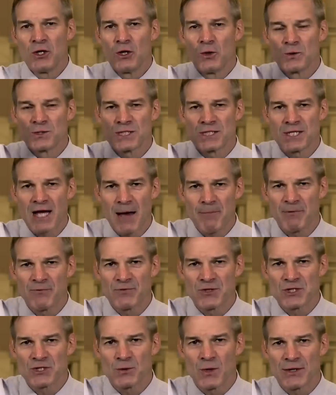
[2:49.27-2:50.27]
who was a top
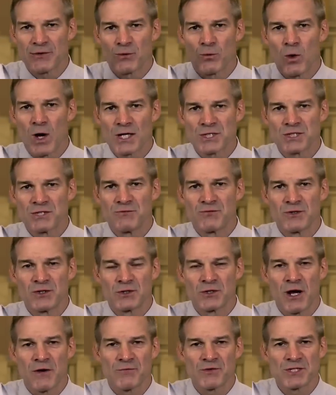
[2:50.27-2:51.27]
official at the Washington
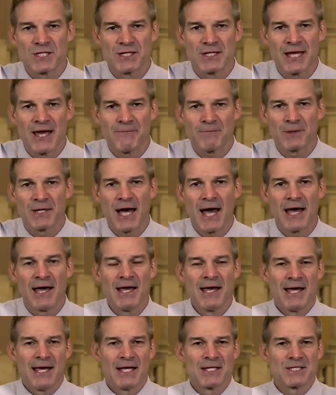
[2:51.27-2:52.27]
field office in the FBI,
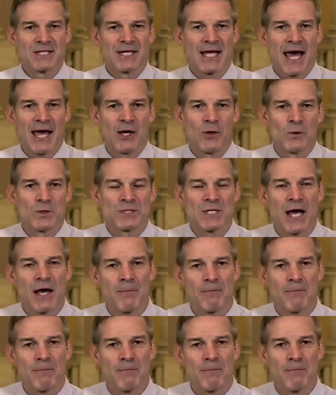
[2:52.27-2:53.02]
is the guy who was